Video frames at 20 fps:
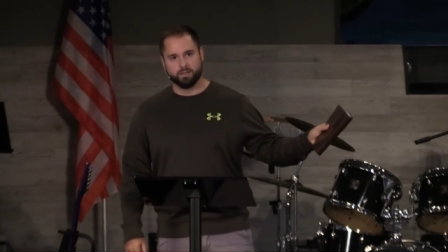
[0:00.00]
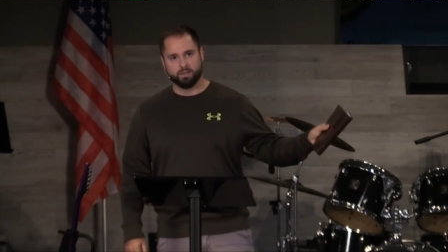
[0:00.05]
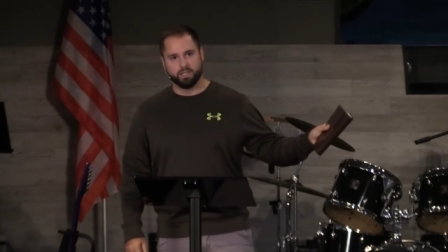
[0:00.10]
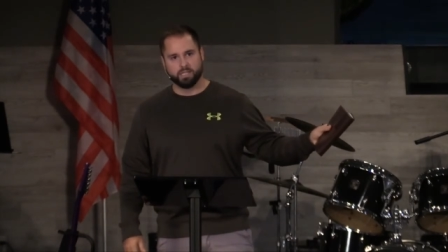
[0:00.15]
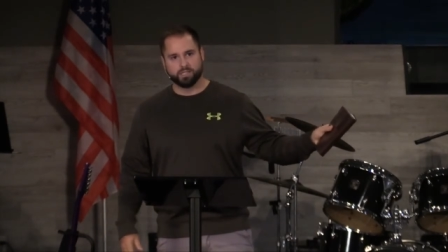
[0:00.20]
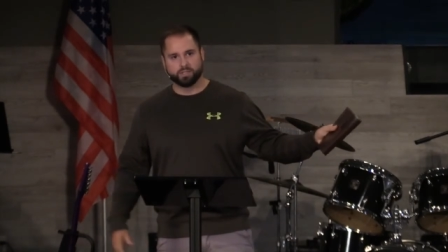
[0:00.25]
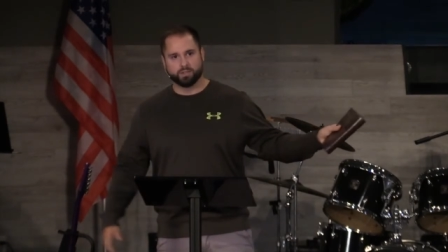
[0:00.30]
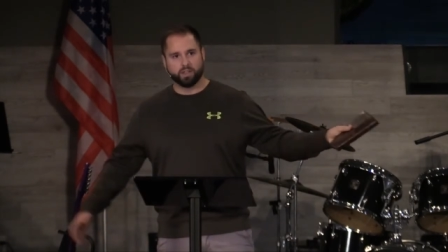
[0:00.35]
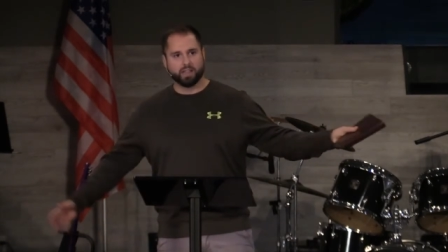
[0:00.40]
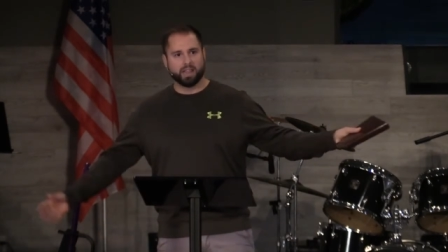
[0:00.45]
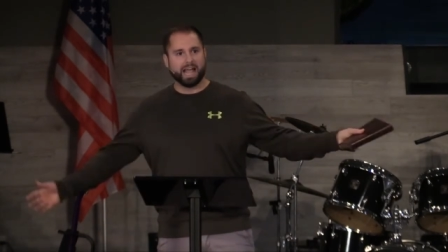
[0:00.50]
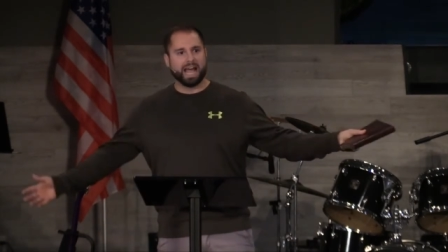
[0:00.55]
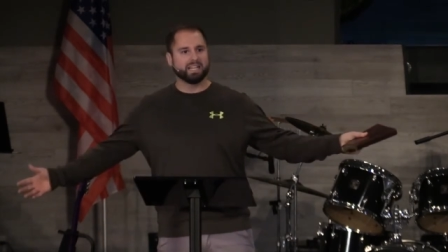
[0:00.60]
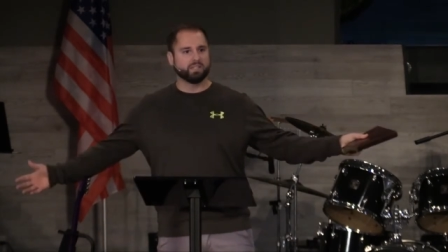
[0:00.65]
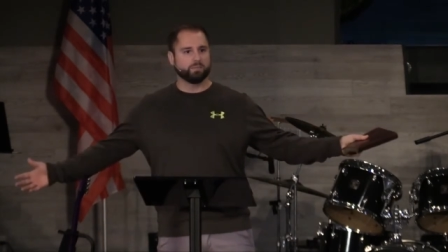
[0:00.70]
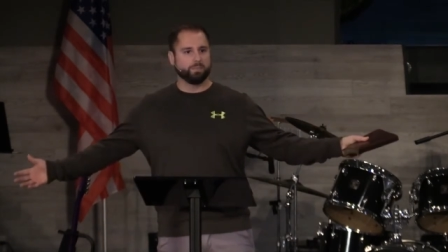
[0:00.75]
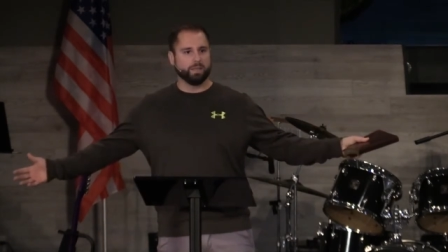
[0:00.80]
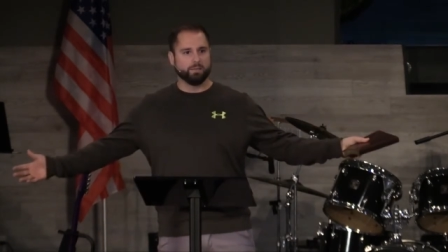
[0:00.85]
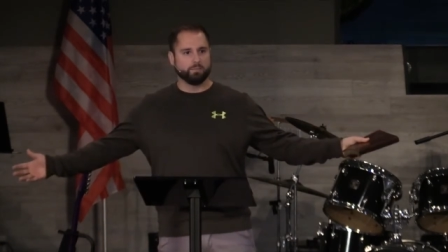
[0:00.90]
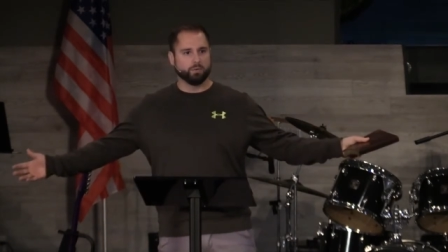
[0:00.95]
These are the
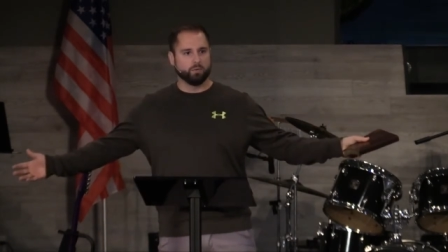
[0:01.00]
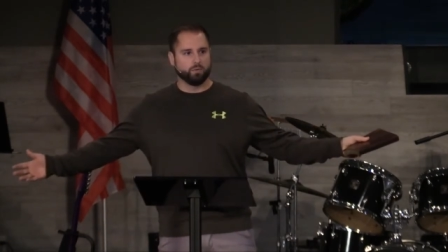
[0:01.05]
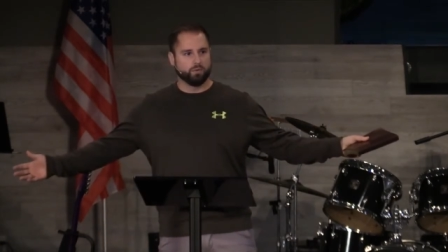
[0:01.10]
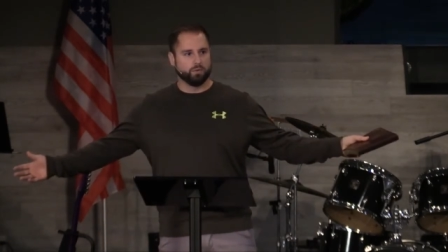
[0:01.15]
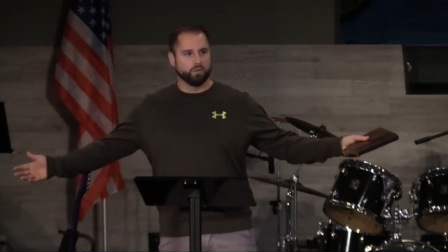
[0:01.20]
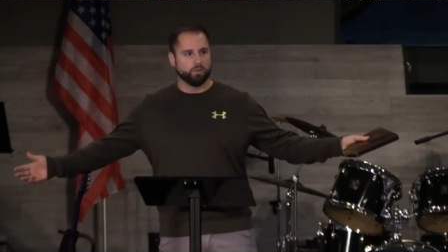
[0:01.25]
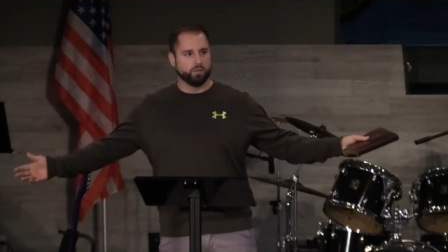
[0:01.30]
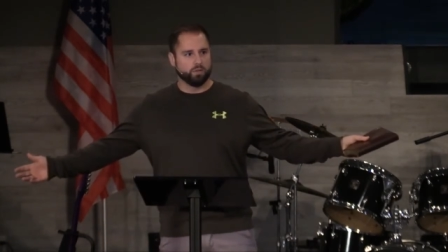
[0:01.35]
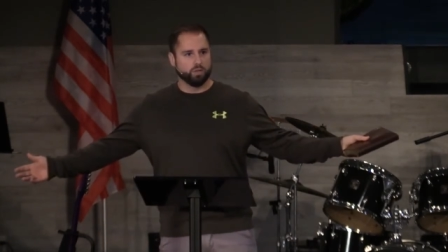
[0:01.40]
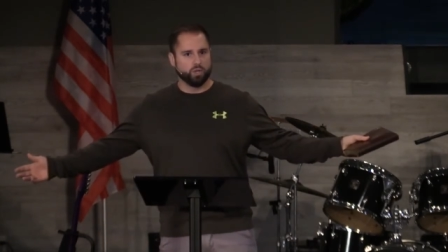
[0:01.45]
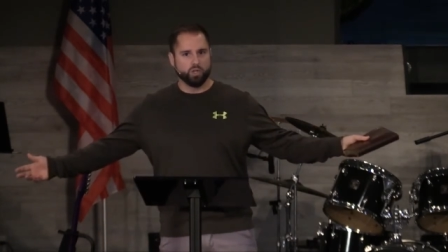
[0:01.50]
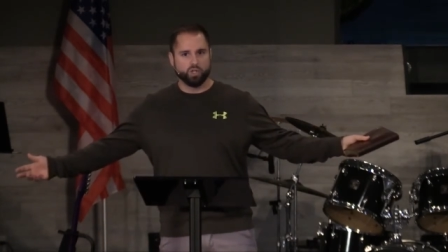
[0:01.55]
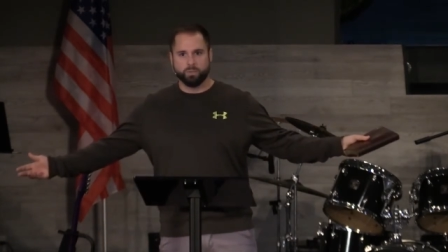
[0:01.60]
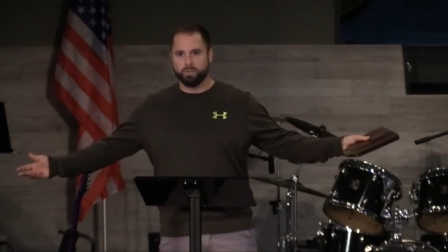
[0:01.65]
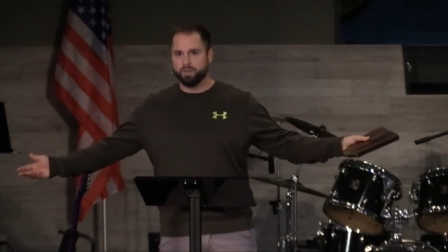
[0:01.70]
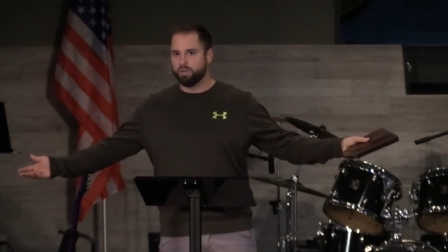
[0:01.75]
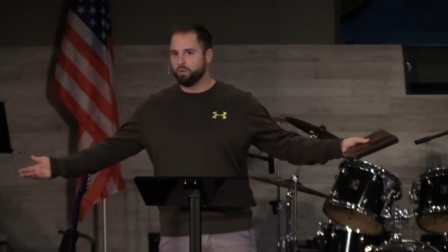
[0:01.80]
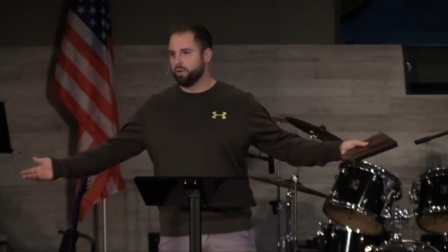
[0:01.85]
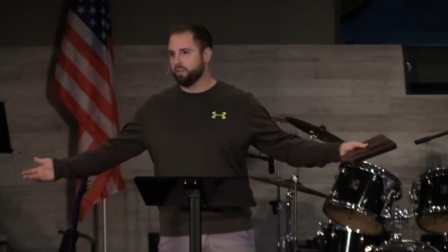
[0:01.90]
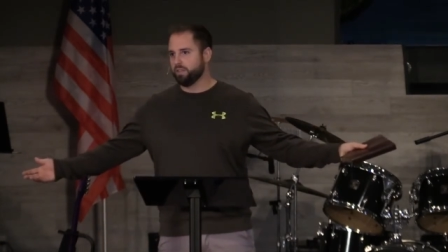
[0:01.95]
last people who
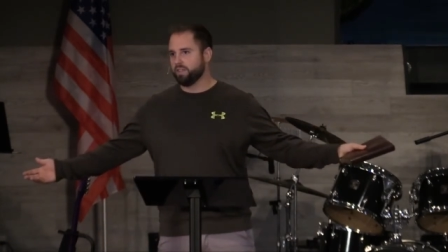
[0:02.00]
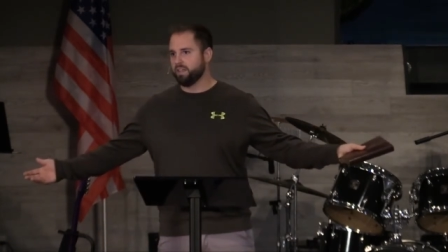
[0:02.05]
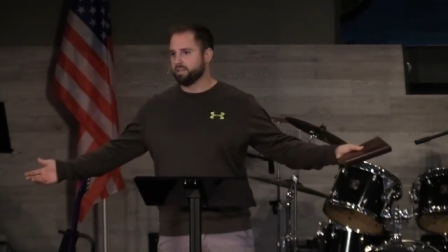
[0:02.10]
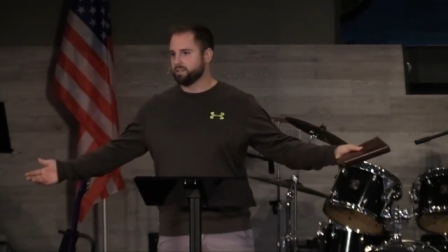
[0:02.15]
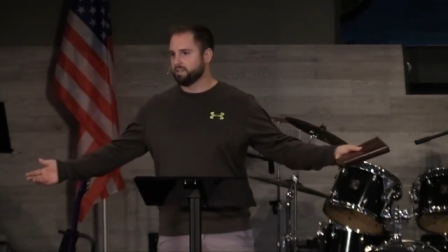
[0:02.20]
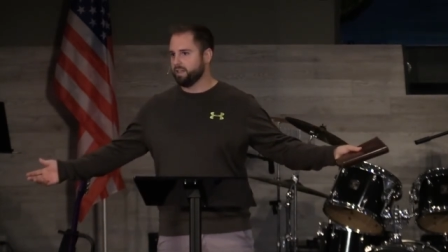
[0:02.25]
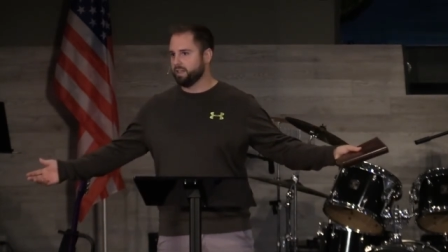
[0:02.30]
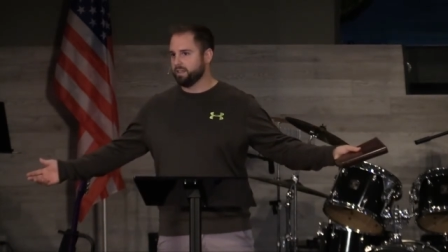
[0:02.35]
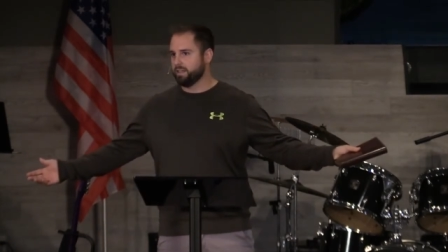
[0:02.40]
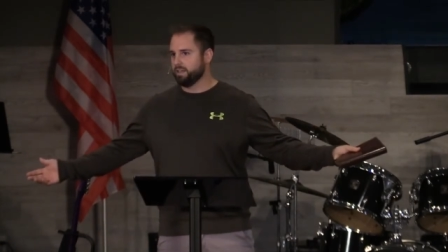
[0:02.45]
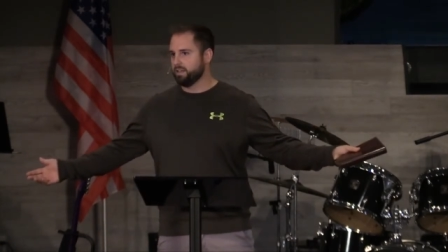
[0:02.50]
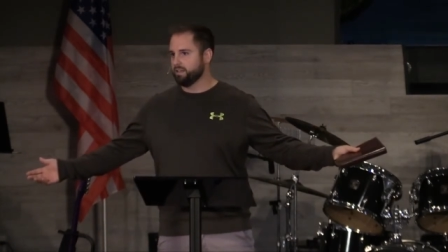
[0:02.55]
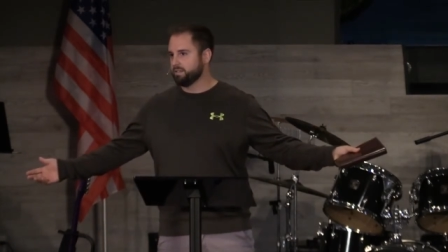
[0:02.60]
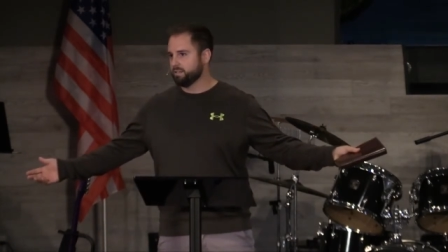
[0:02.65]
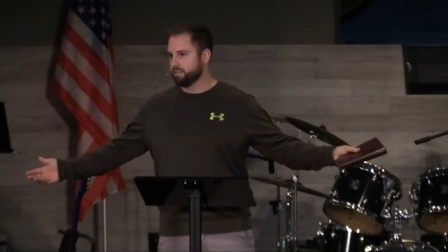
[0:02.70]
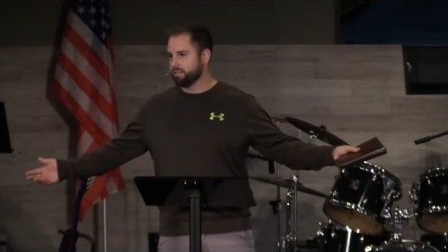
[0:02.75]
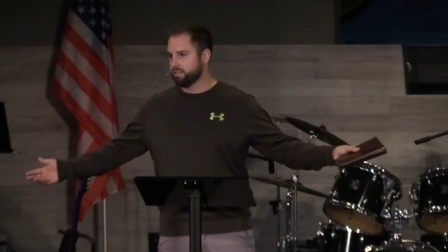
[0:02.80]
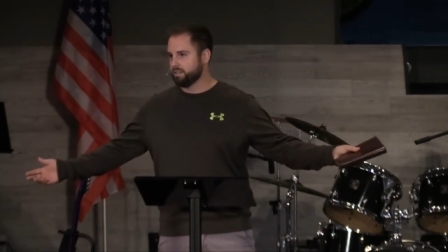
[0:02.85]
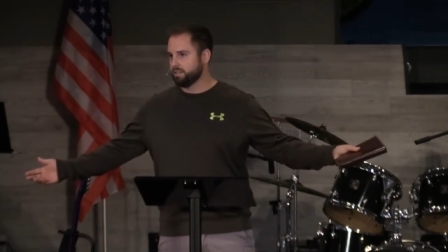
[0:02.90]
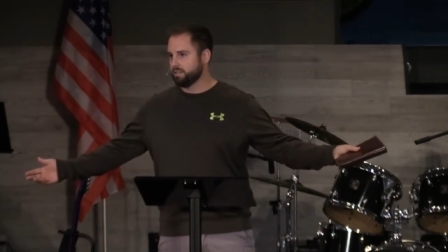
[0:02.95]
should be doing things like
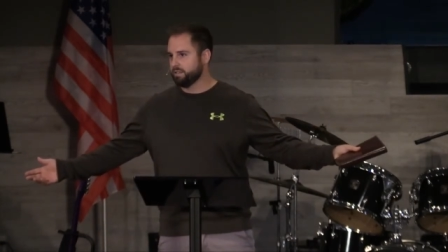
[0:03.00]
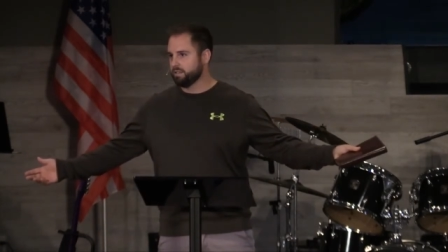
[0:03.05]
this.